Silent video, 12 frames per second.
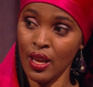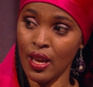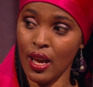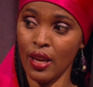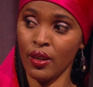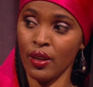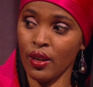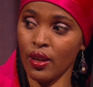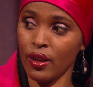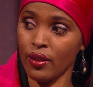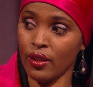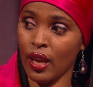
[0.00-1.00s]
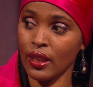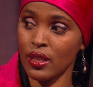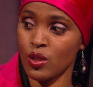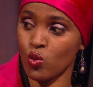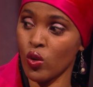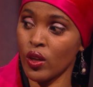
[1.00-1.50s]
And that
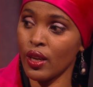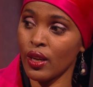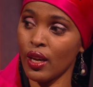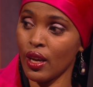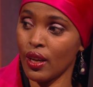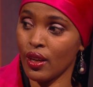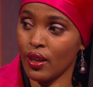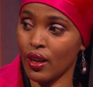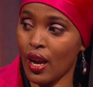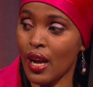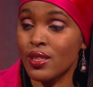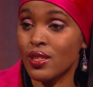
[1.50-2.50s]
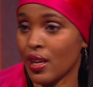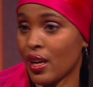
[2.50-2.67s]
is one answer